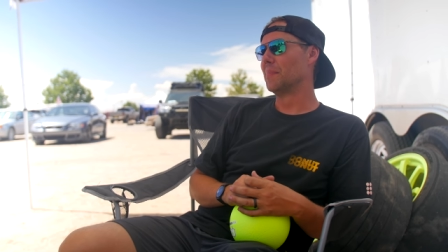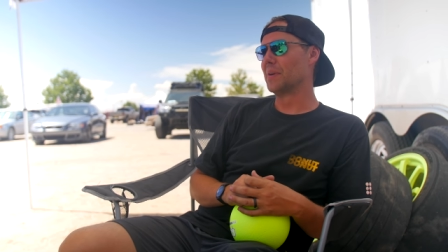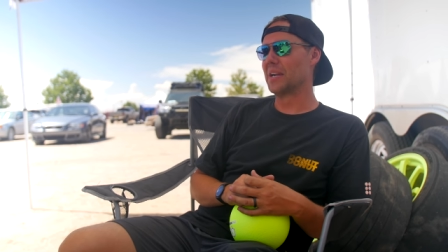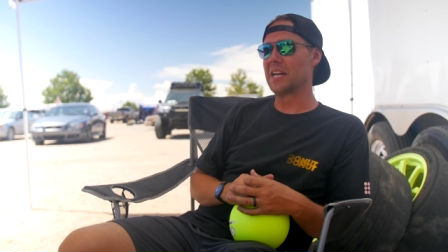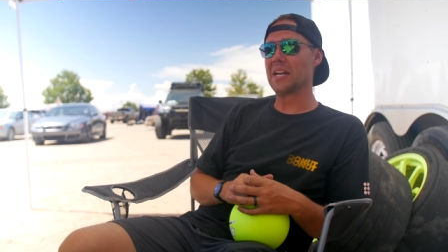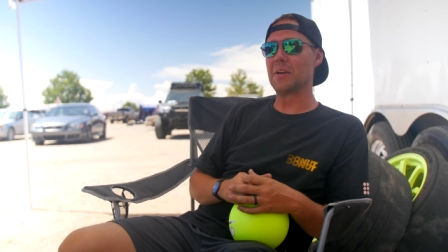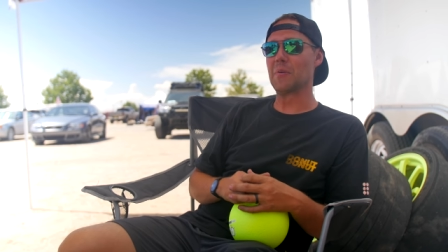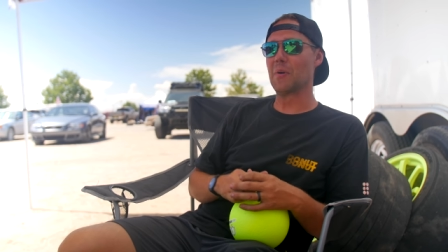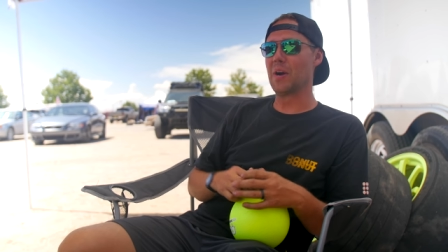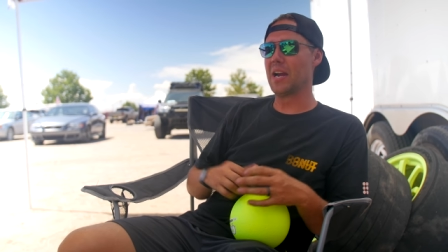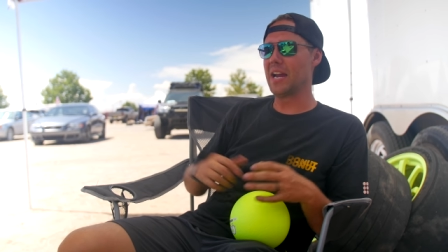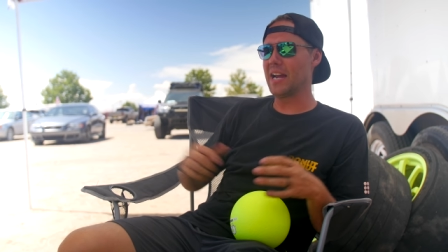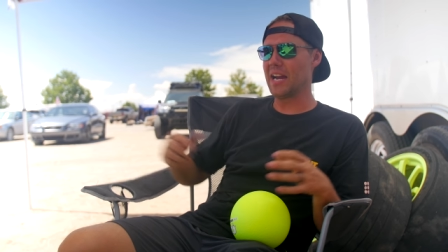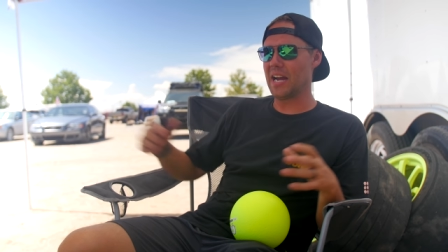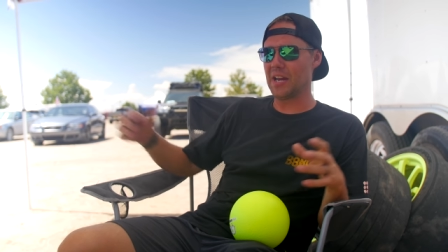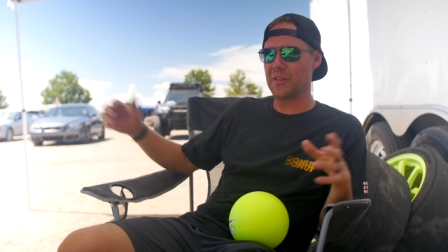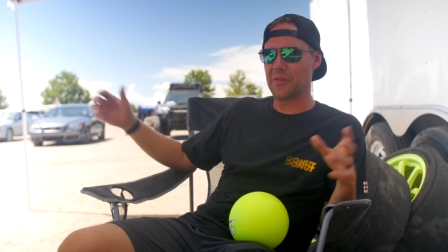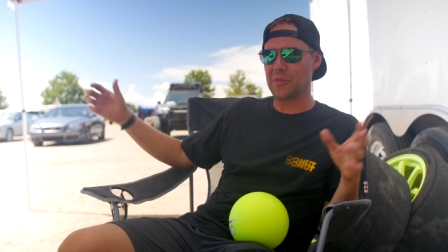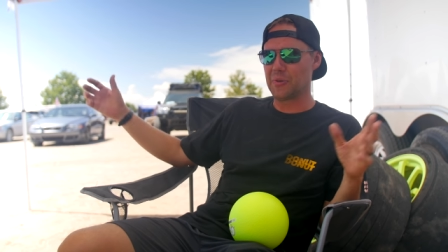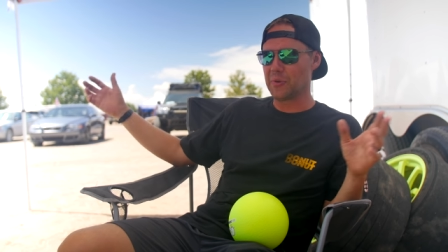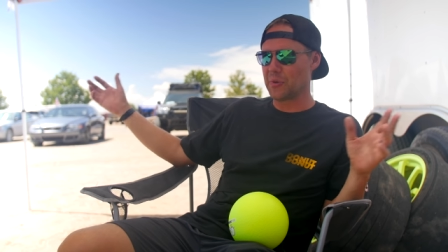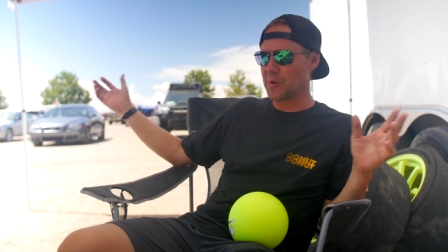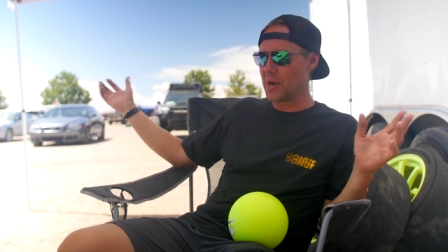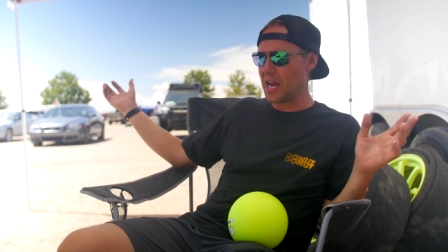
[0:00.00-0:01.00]
but anyway, I
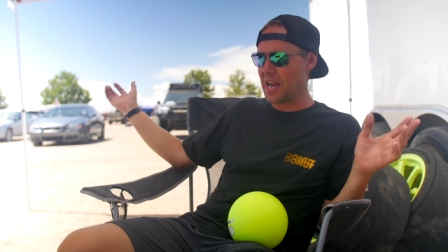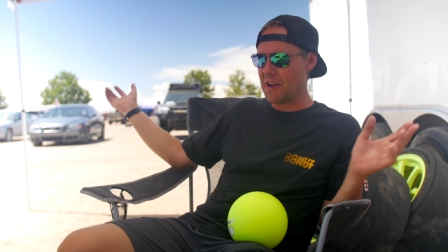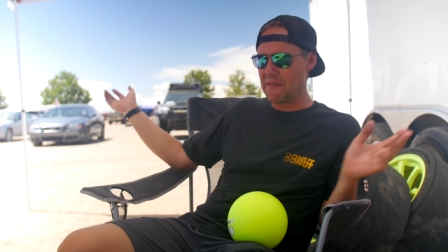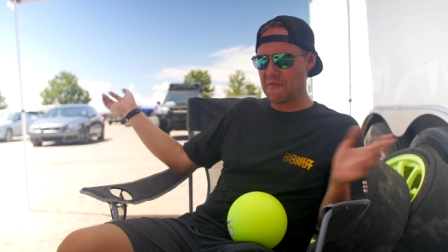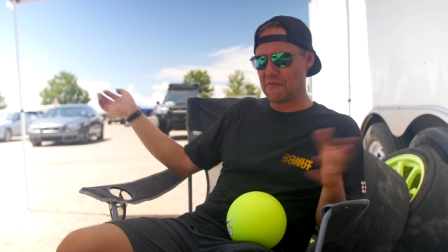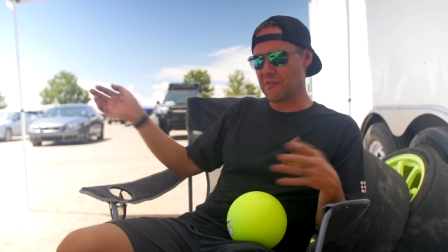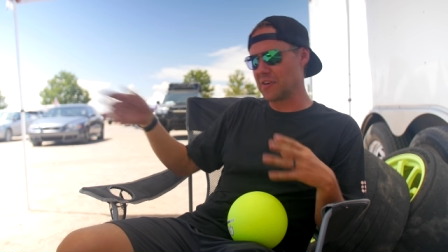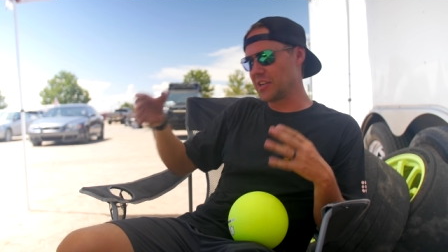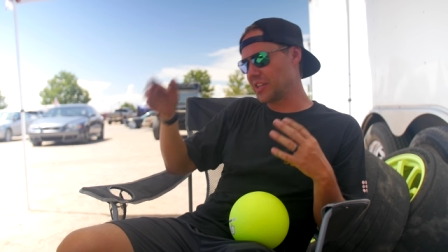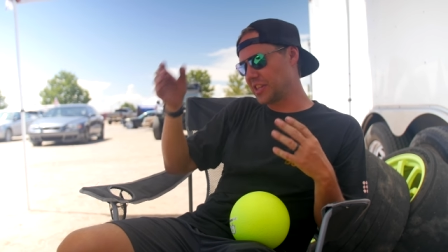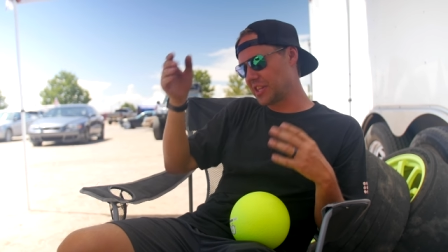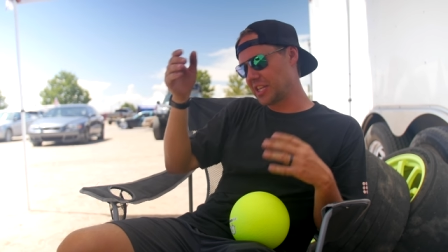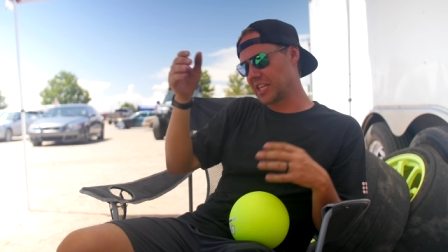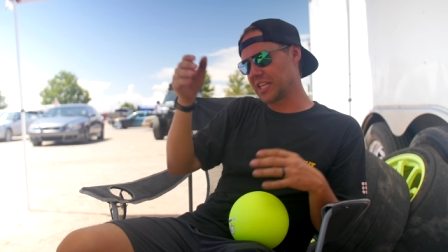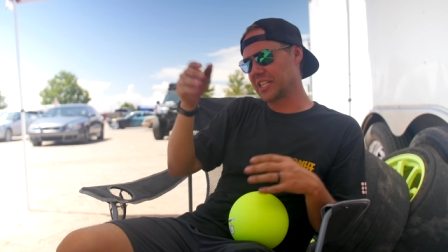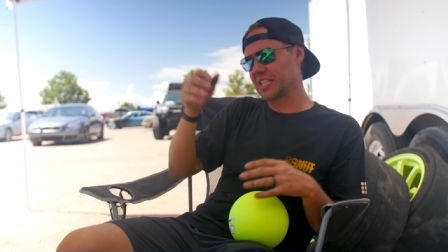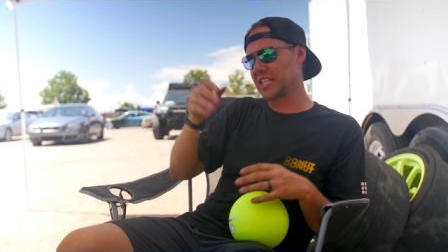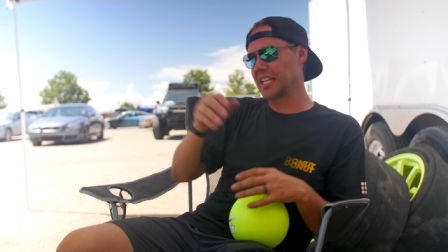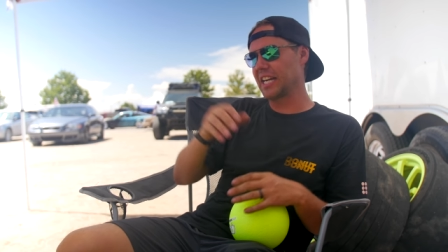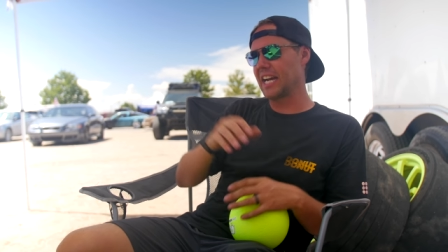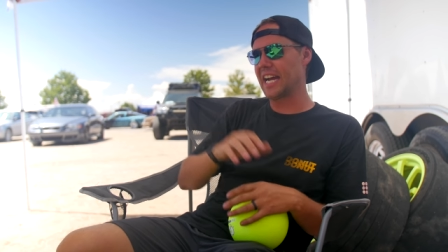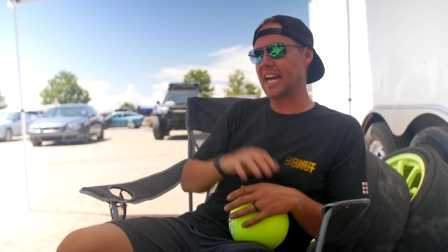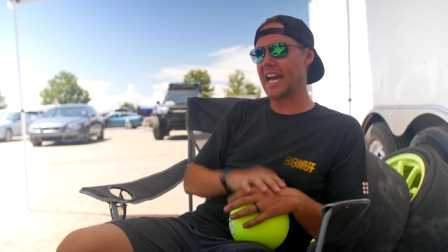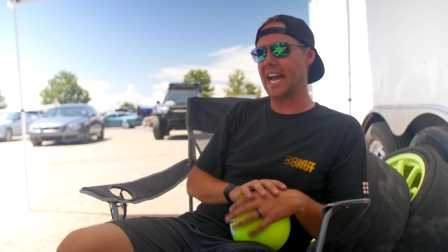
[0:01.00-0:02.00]
threw everything
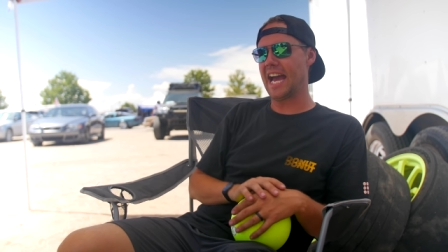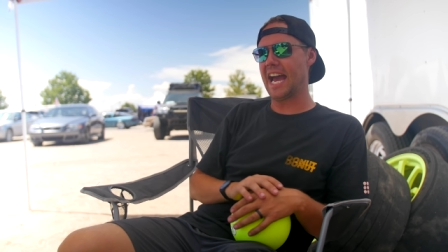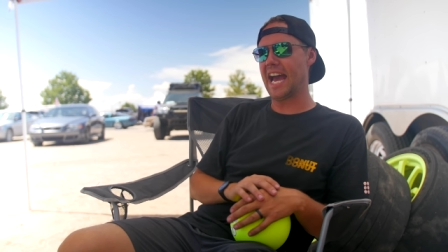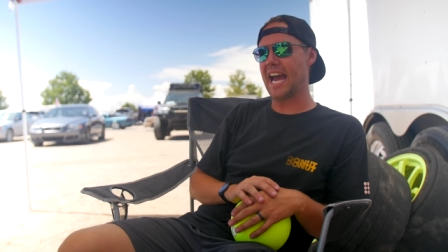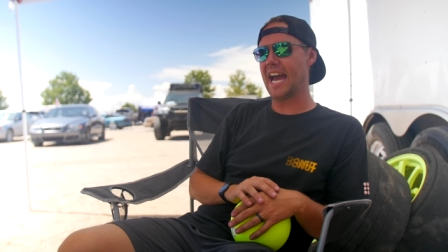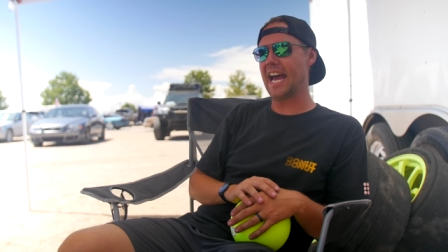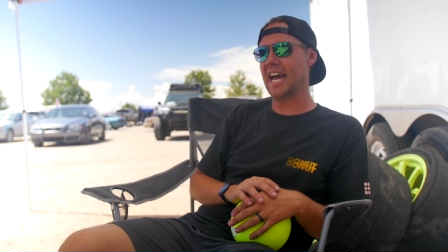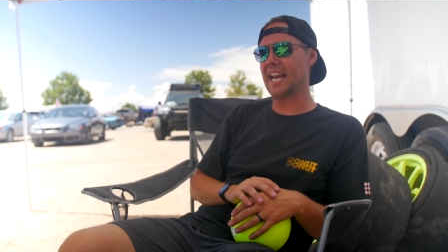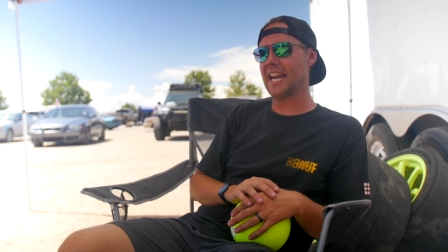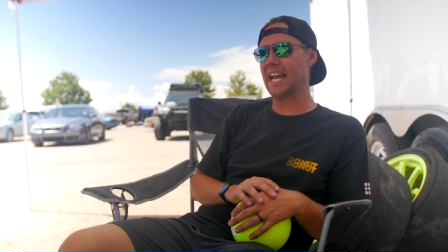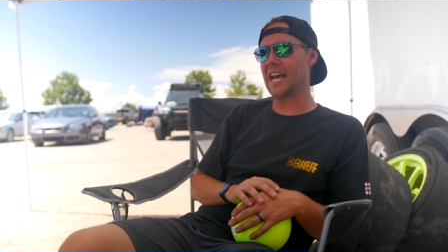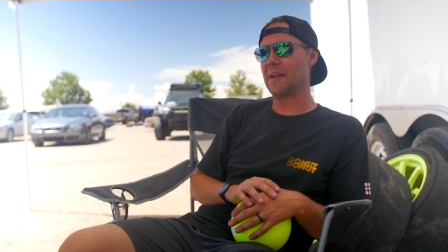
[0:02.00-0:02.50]
that I had